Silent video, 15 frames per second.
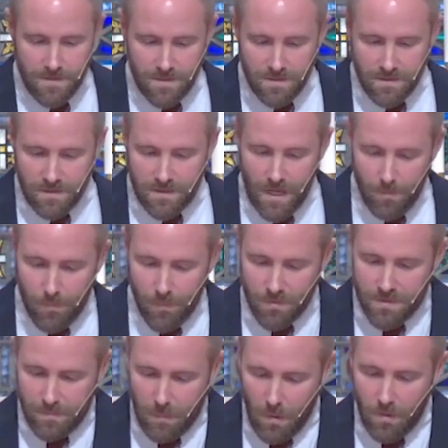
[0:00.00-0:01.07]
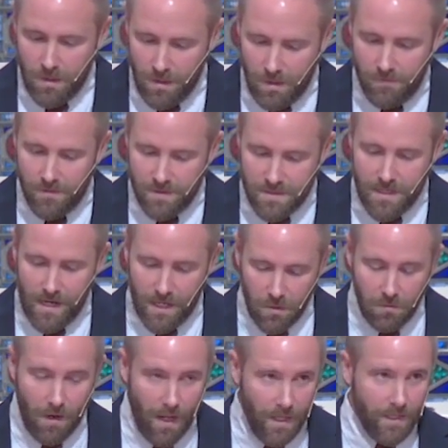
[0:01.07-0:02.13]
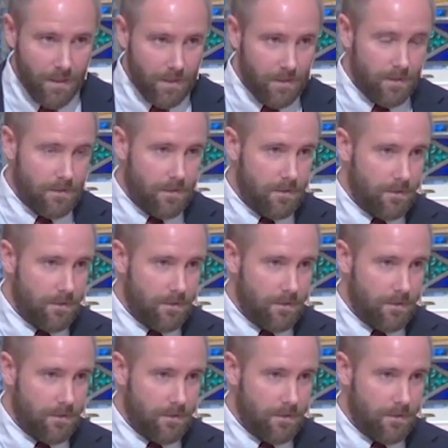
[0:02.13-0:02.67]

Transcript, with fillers: This is the temple spoken of in Zechariah.